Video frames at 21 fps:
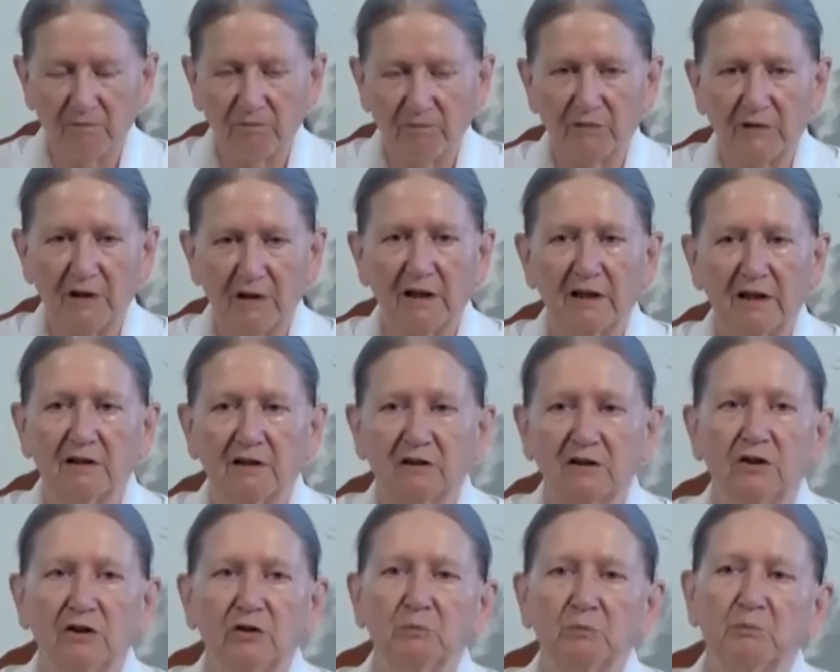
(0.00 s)
and
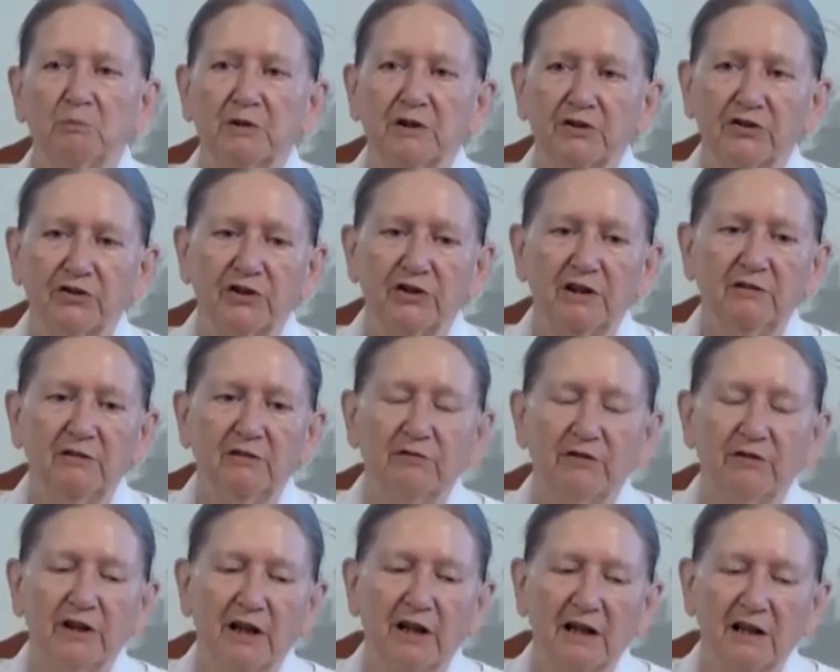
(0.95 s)
you perceive
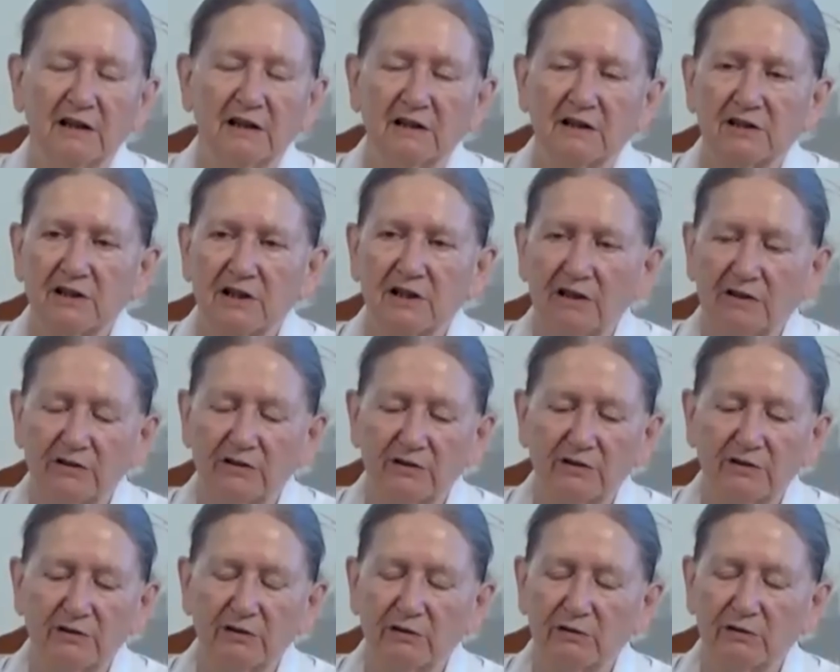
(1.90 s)
reality
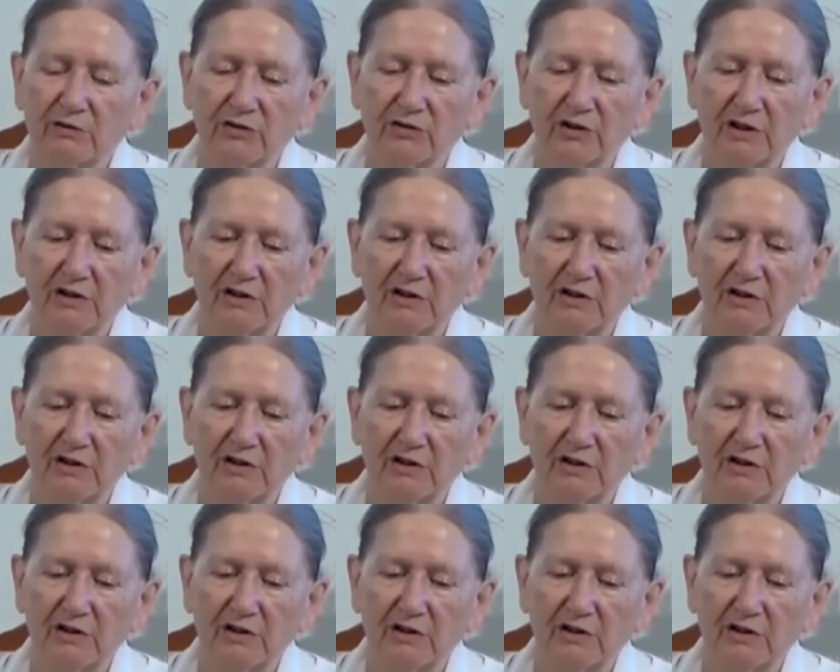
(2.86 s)
through your sense